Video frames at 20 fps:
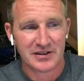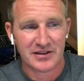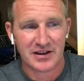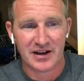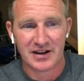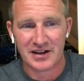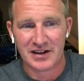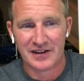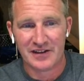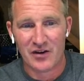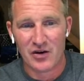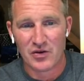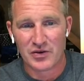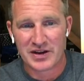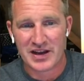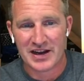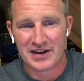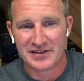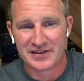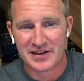and then
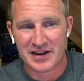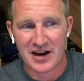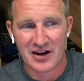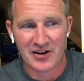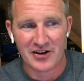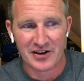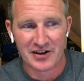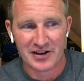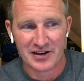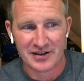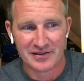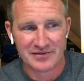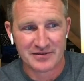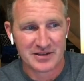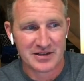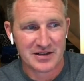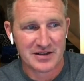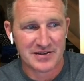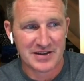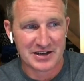locate the area
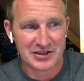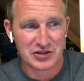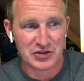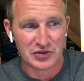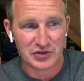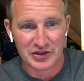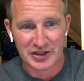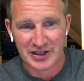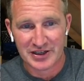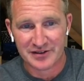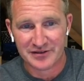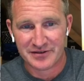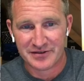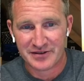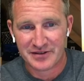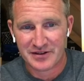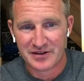that you live